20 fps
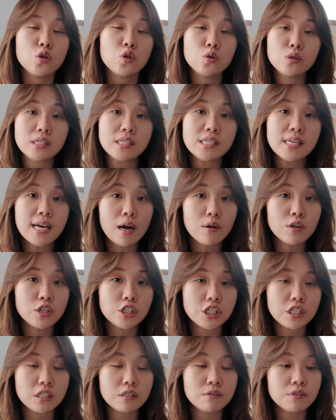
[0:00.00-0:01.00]
You see how it
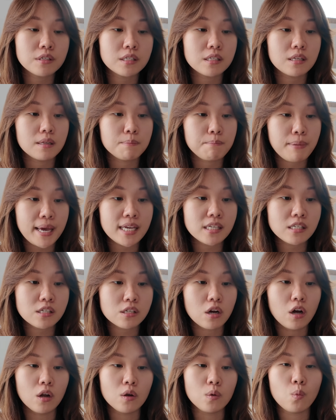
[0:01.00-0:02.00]
shifts based
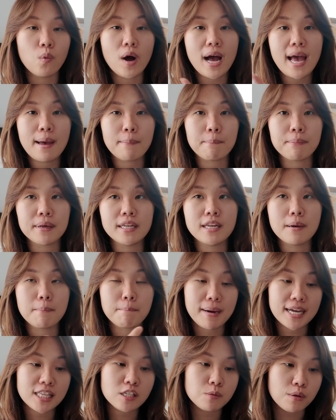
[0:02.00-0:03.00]
on what happened the
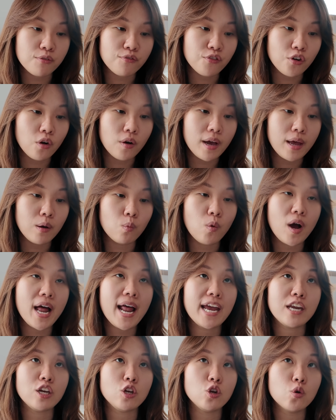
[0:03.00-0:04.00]
months before and what
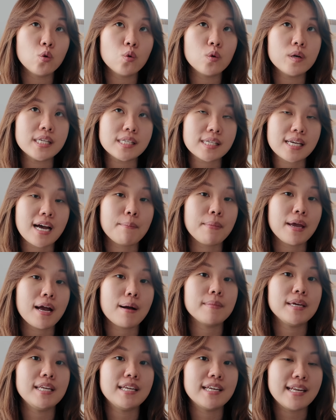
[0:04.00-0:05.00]
I know is coming
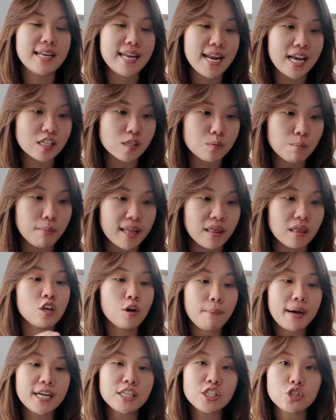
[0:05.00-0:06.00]
up in the next month.
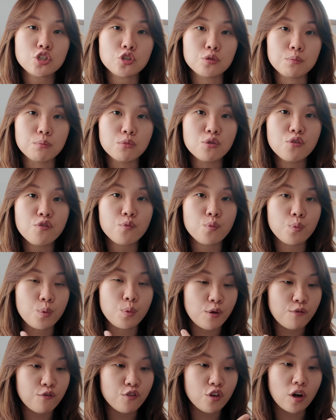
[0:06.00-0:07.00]
Your budget should move
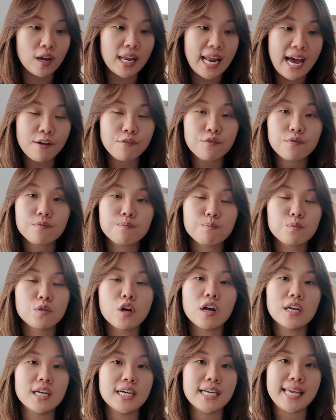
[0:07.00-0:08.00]
with your life,
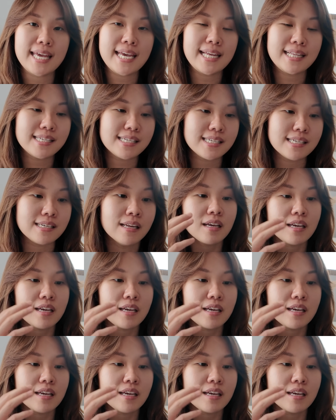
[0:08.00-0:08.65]
not against it.